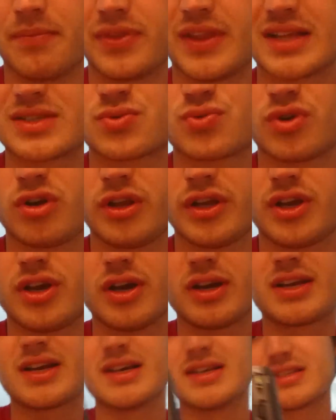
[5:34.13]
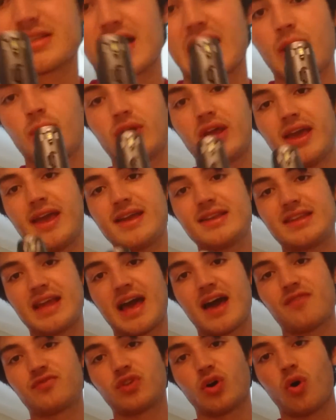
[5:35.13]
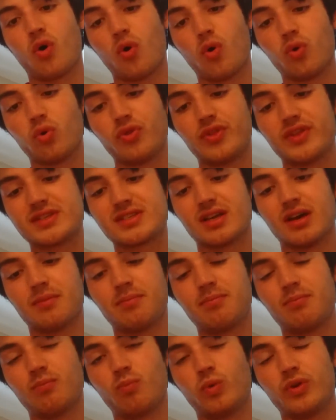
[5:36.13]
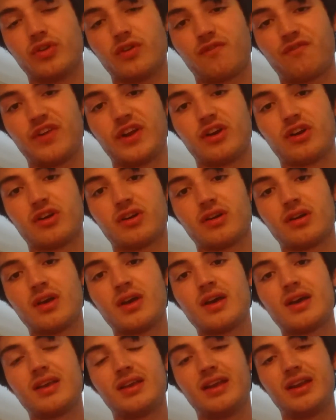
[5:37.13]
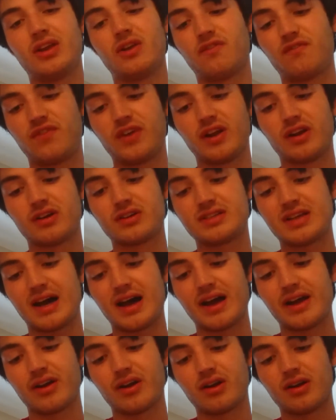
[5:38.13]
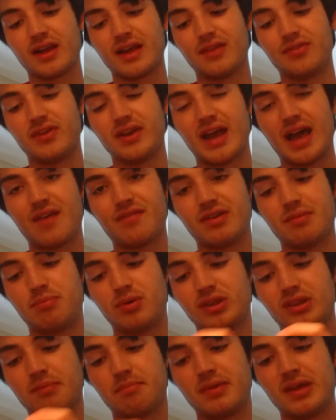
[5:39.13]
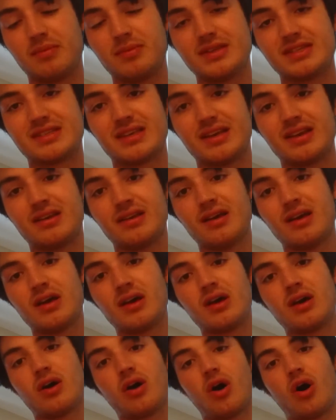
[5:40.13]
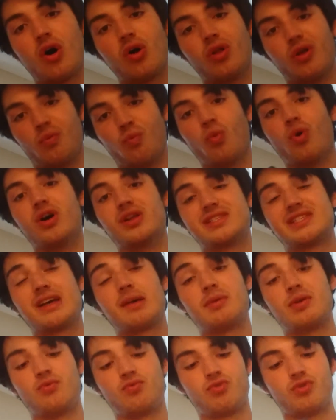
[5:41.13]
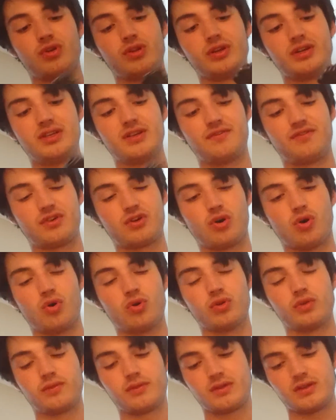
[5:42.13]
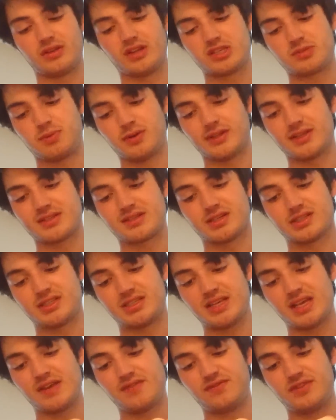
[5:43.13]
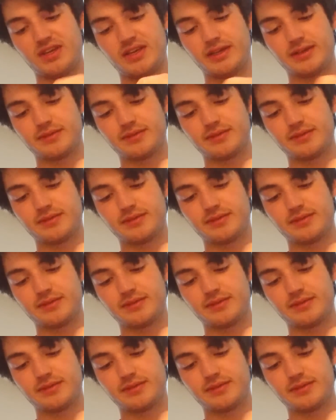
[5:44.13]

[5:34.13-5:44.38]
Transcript: That's really good because I would hate to have to hold this up with your finger, getting your finger tired, and then having to put the BBs in all at once. That'd be really difficult. Let's put this on safety.